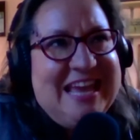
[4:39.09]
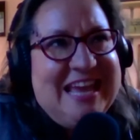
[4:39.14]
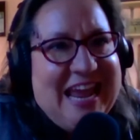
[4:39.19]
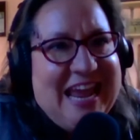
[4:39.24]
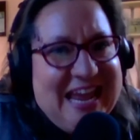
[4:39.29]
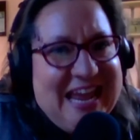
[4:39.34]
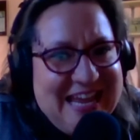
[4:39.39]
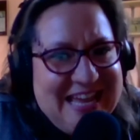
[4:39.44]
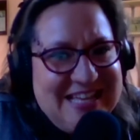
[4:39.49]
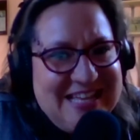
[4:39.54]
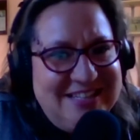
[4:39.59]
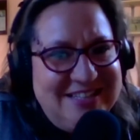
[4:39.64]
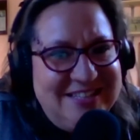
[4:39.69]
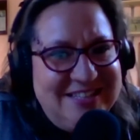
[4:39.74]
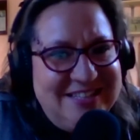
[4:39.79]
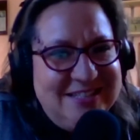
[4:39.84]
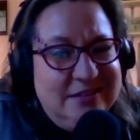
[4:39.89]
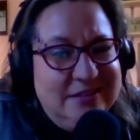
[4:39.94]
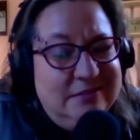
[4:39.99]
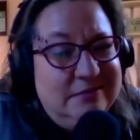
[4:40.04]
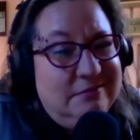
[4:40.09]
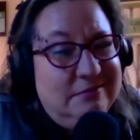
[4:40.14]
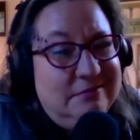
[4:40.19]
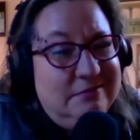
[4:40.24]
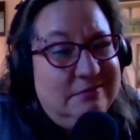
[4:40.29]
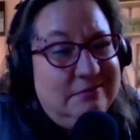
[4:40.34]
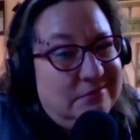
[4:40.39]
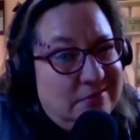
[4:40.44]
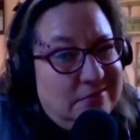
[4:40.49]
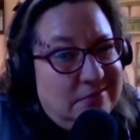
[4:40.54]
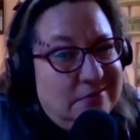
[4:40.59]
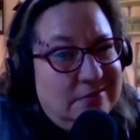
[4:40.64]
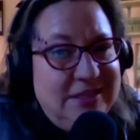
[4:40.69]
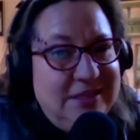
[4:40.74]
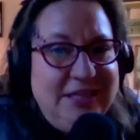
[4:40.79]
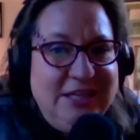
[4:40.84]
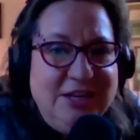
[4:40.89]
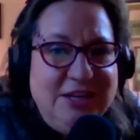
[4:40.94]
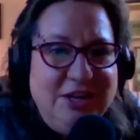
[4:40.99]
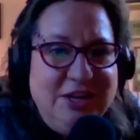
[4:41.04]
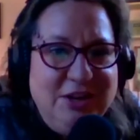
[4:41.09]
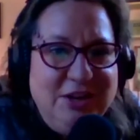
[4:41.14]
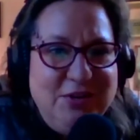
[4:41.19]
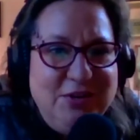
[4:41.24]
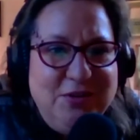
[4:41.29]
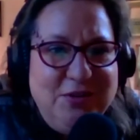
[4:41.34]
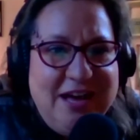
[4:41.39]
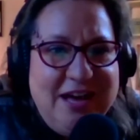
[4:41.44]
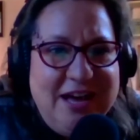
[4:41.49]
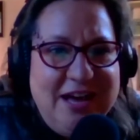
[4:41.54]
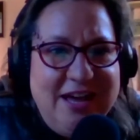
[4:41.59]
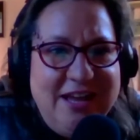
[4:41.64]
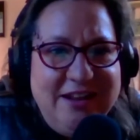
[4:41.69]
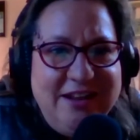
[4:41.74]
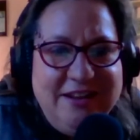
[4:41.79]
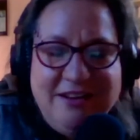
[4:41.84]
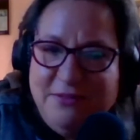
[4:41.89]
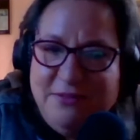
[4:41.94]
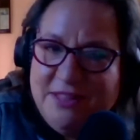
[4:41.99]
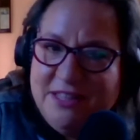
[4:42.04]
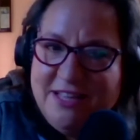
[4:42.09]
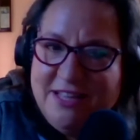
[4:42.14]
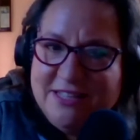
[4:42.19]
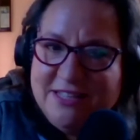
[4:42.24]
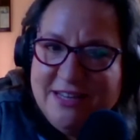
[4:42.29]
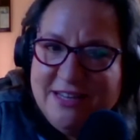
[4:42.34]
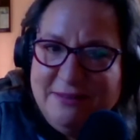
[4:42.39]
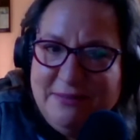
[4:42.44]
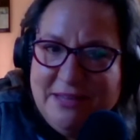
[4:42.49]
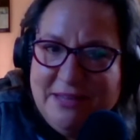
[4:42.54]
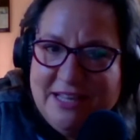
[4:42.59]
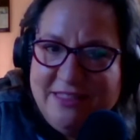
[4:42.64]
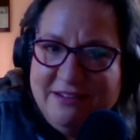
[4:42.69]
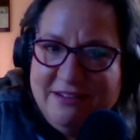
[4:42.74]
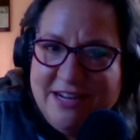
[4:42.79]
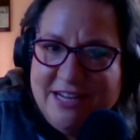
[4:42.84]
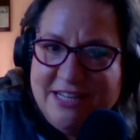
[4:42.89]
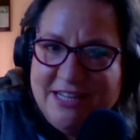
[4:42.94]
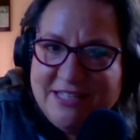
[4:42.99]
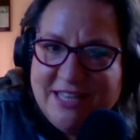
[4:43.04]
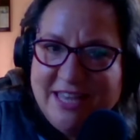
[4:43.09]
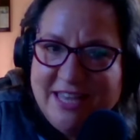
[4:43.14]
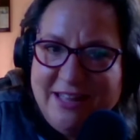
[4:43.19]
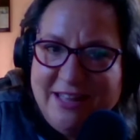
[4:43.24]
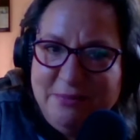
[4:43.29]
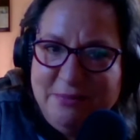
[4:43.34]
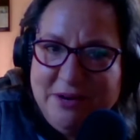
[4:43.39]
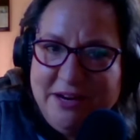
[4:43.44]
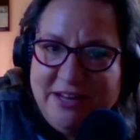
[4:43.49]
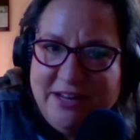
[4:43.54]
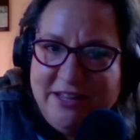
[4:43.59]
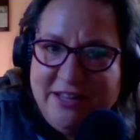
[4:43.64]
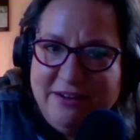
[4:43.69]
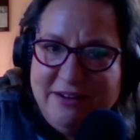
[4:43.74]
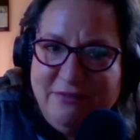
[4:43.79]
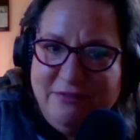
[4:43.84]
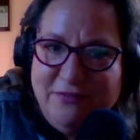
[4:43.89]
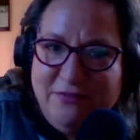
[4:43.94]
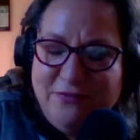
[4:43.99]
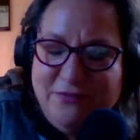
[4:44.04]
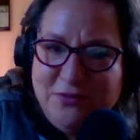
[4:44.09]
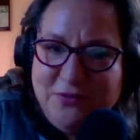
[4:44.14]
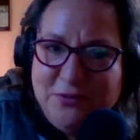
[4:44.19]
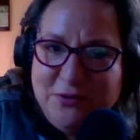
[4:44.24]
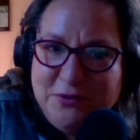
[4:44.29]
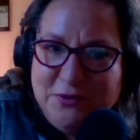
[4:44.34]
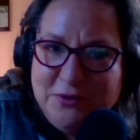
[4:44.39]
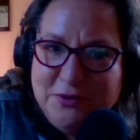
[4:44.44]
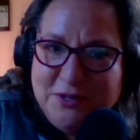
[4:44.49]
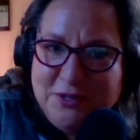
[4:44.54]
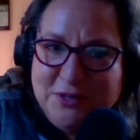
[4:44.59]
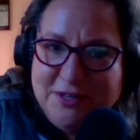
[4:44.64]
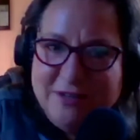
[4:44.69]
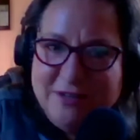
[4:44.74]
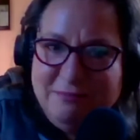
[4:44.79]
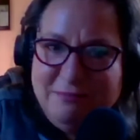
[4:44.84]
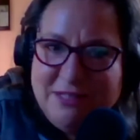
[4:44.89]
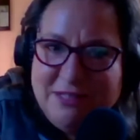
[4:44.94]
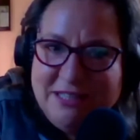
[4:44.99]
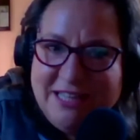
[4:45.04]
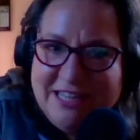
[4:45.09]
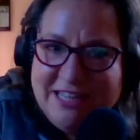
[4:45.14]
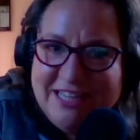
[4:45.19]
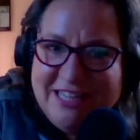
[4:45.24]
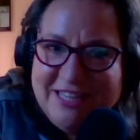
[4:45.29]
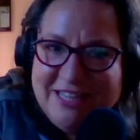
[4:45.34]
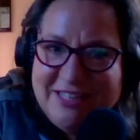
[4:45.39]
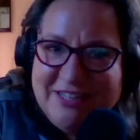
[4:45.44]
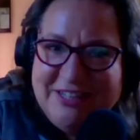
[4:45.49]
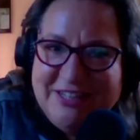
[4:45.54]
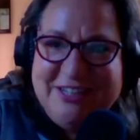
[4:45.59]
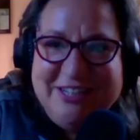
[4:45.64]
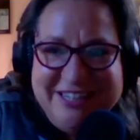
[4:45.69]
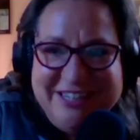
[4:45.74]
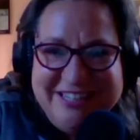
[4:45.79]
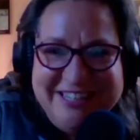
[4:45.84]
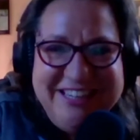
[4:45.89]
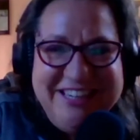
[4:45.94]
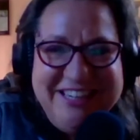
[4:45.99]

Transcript: And I don't know when the last time they had their eyes calibrated for molecular